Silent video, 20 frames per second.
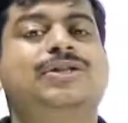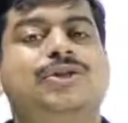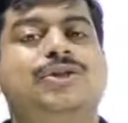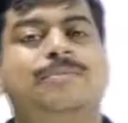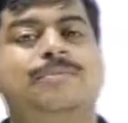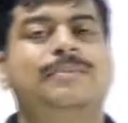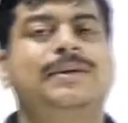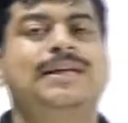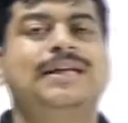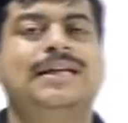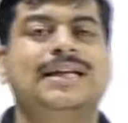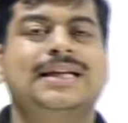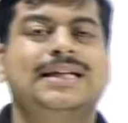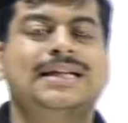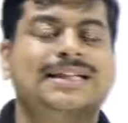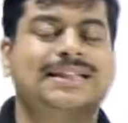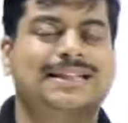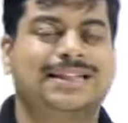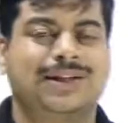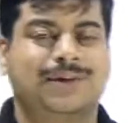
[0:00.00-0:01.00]
should be
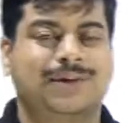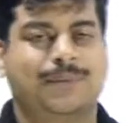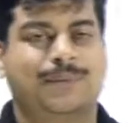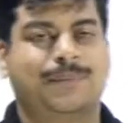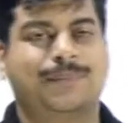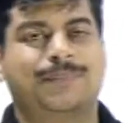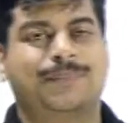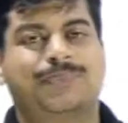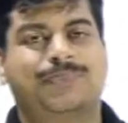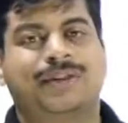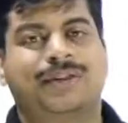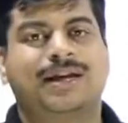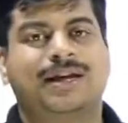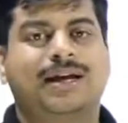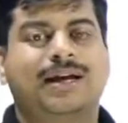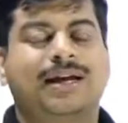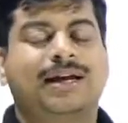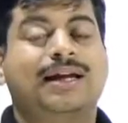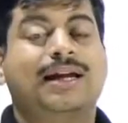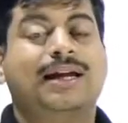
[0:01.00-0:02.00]
0.
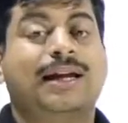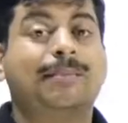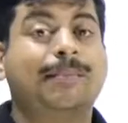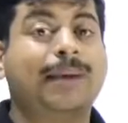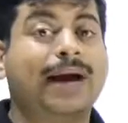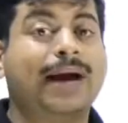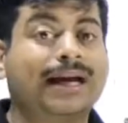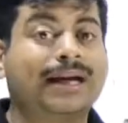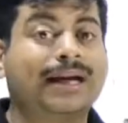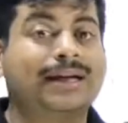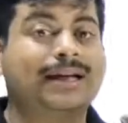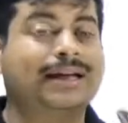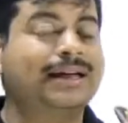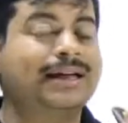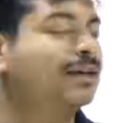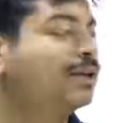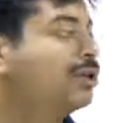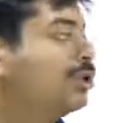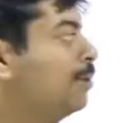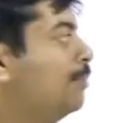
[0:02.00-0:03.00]

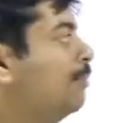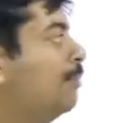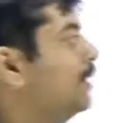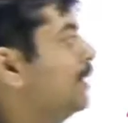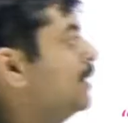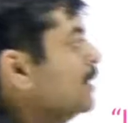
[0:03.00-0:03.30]
Remainder should be